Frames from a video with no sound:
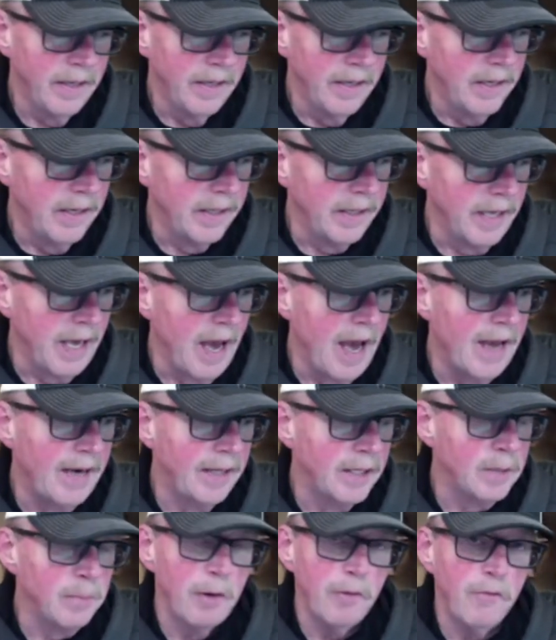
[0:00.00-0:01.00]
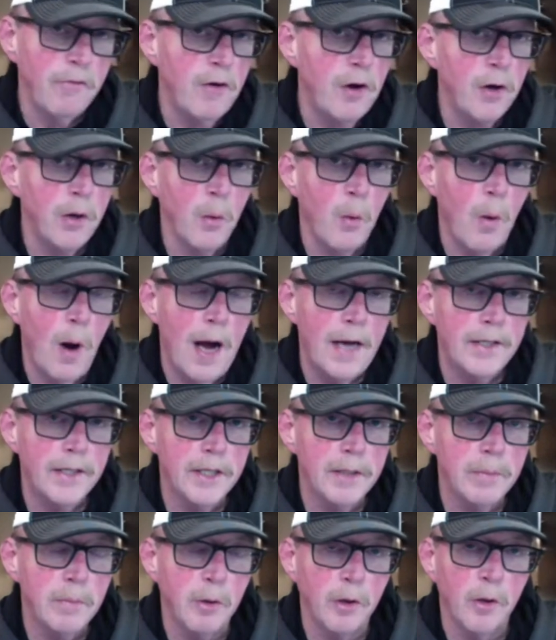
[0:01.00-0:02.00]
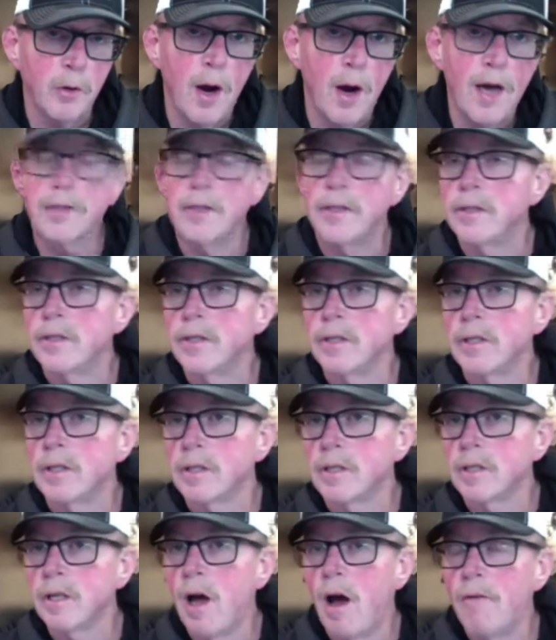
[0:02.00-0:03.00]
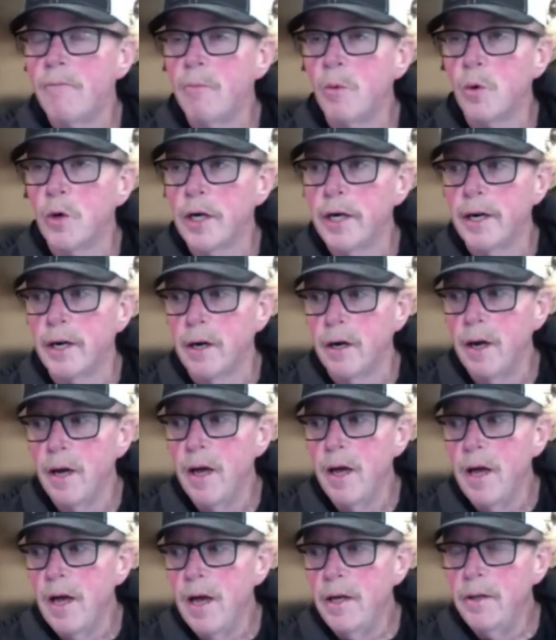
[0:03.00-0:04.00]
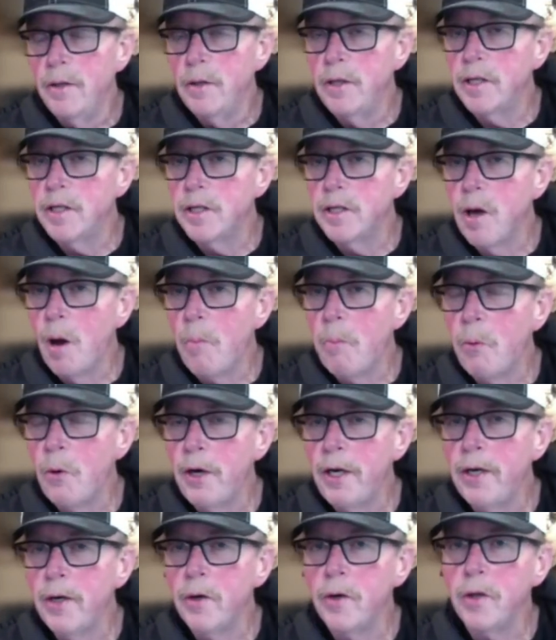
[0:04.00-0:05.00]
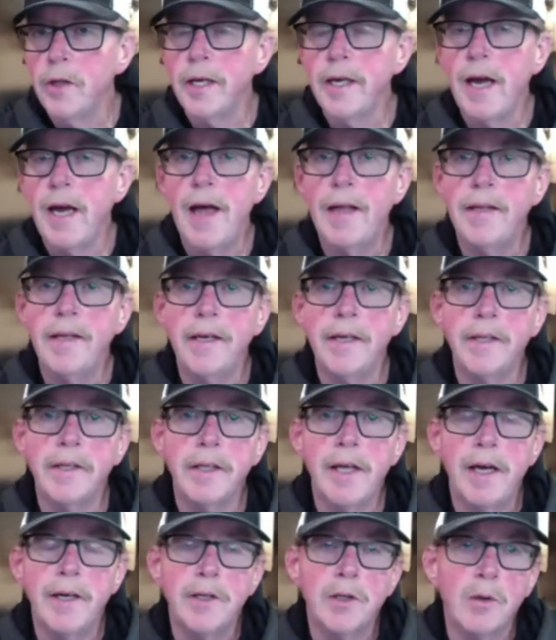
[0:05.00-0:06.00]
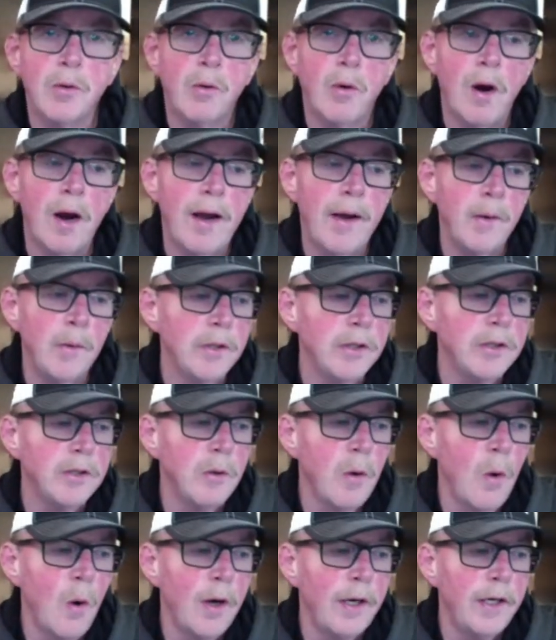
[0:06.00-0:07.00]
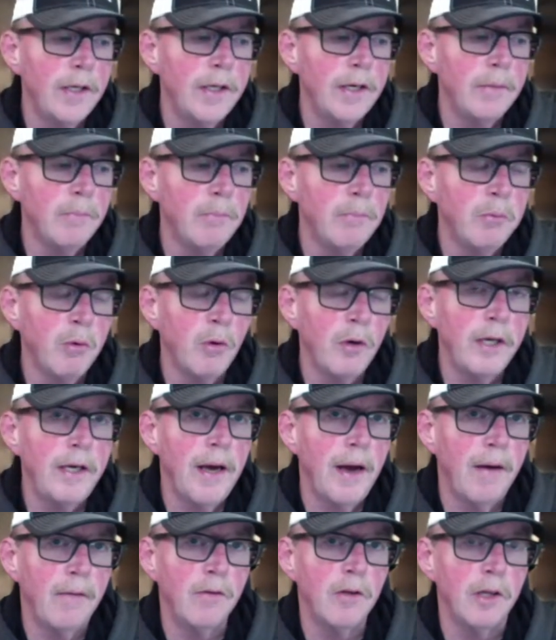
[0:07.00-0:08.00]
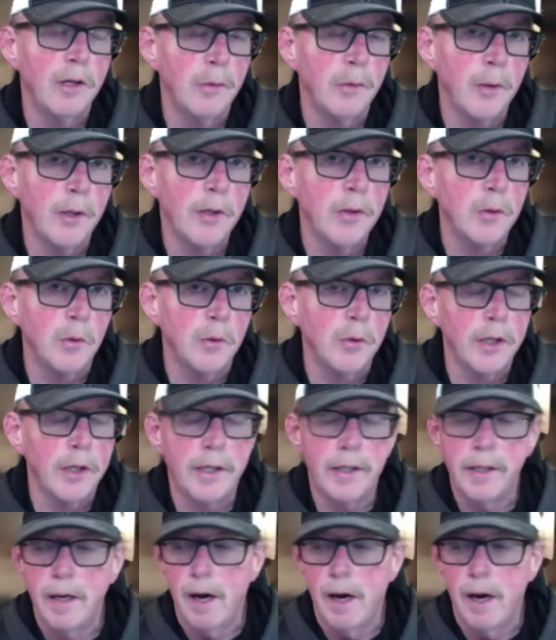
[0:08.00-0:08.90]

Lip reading: again, it's been fun to watch his progression since the sophomore year. You could tell pretty early on that Trey was going to get pretty heavily recruited.